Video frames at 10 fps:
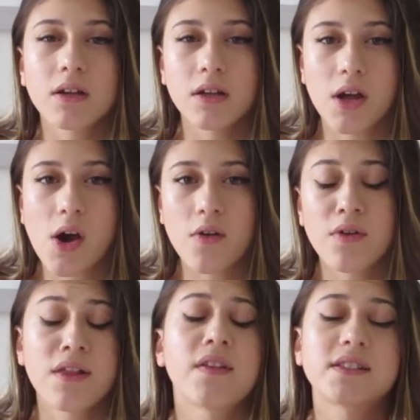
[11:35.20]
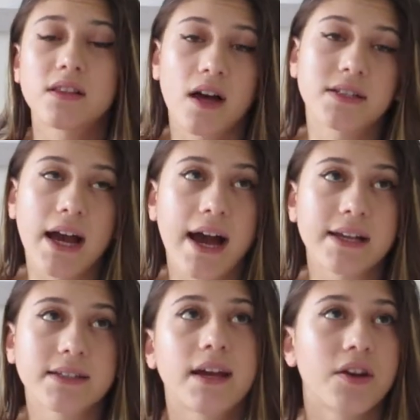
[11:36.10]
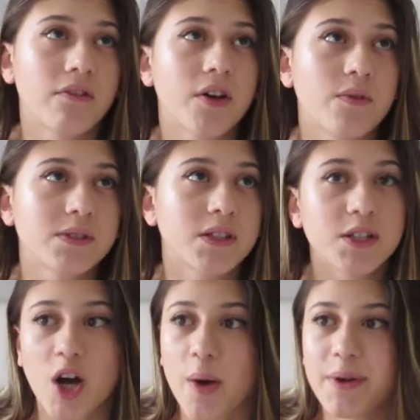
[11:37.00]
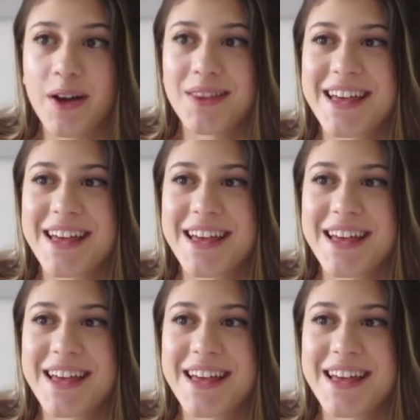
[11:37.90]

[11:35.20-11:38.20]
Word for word: You know, that's a lot to ask. I know no one's gonna comment on